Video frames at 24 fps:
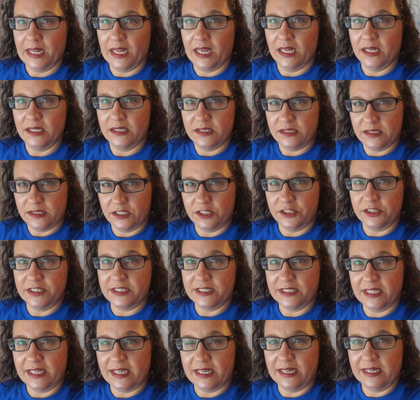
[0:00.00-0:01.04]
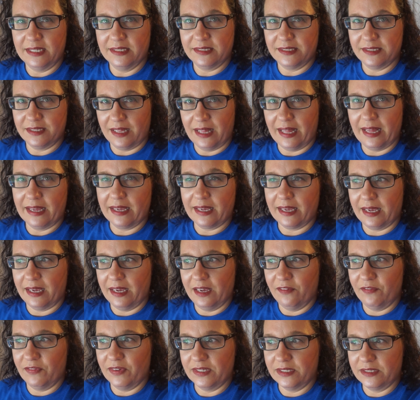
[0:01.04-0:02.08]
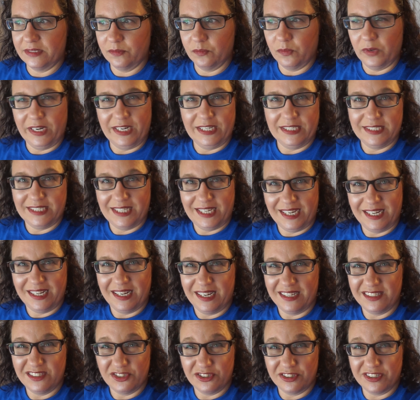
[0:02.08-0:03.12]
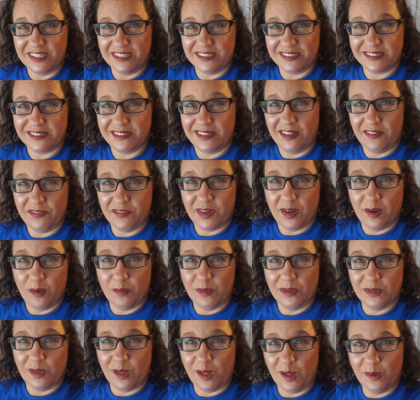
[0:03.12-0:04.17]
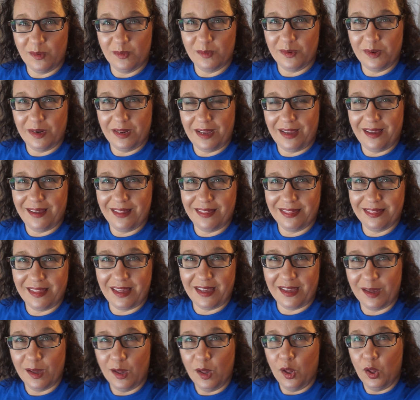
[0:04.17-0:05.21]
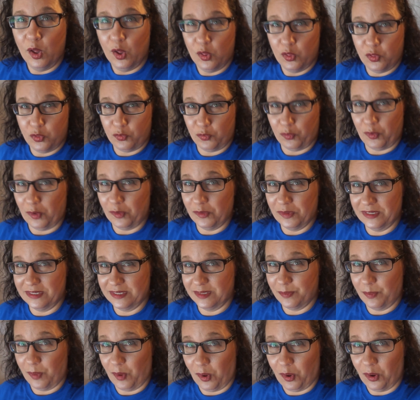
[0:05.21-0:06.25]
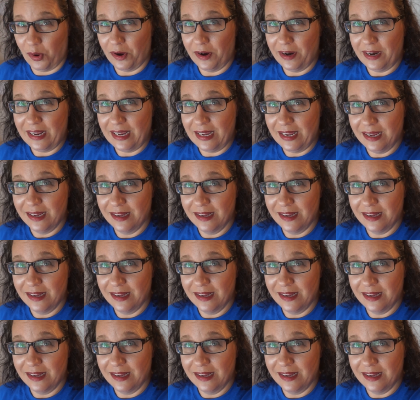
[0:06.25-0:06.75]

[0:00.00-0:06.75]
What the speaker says: Seriously, it's like when a teenager gets left home alone and they throw this party,